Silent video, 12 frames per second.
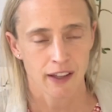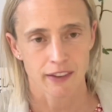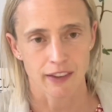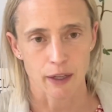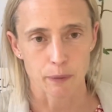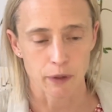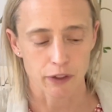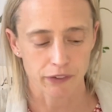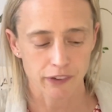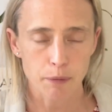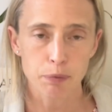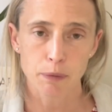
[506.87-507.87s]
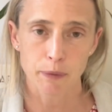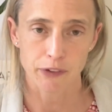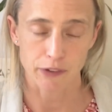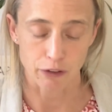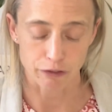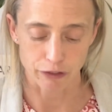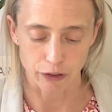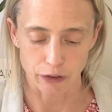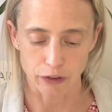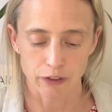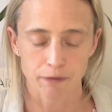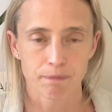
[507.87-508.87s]
they were supplements, not
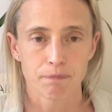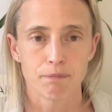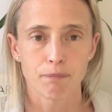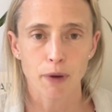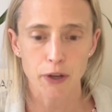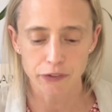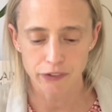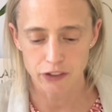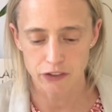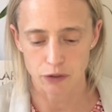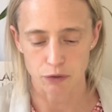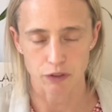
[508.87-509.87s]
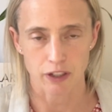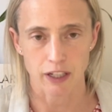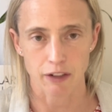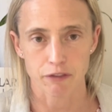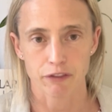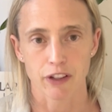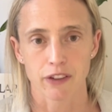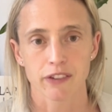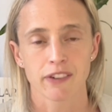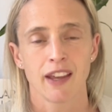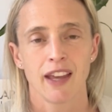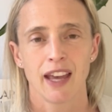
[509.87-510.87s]
food, mostly children and
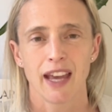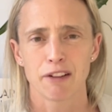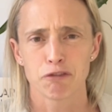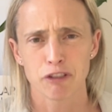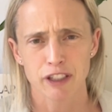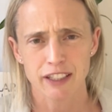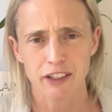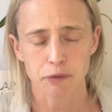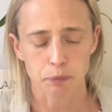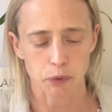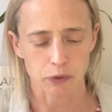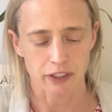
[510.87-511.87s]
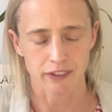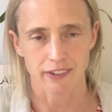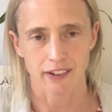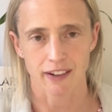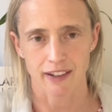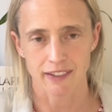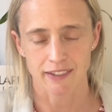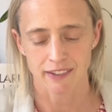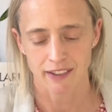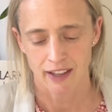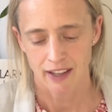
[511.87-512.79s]
infants, and really small in size.